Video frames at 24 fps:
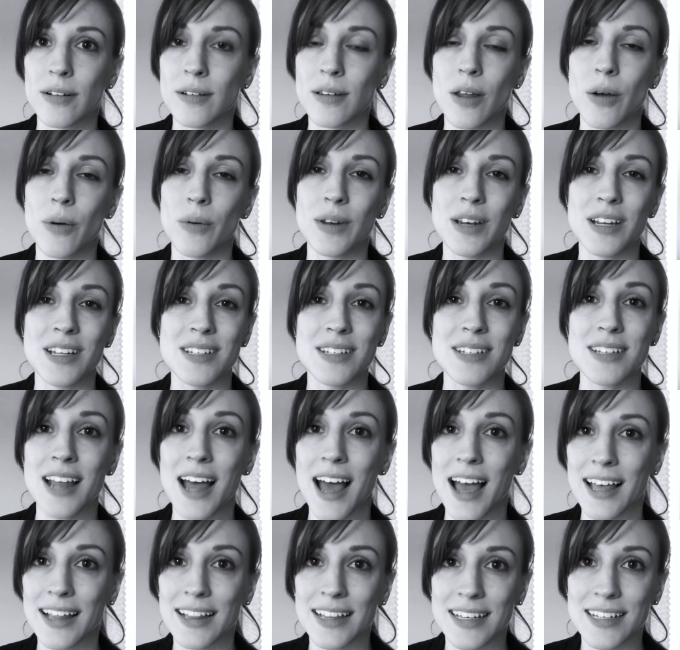No one is an
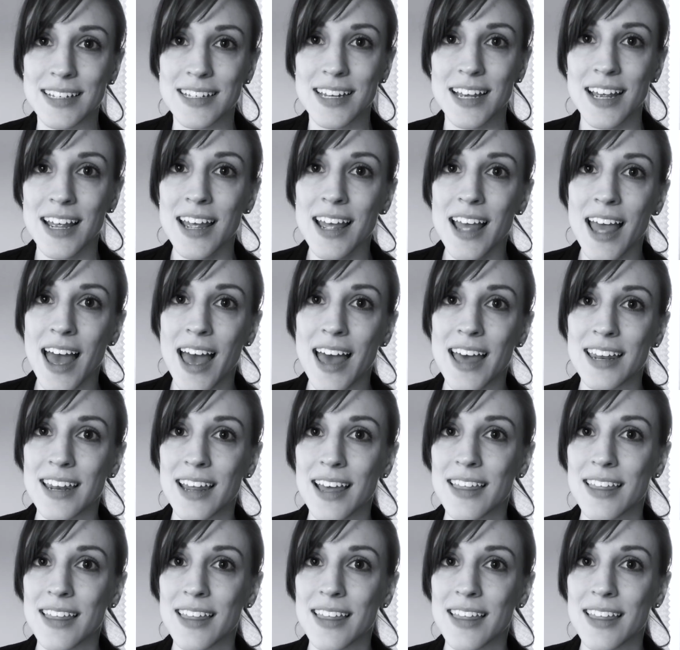island, and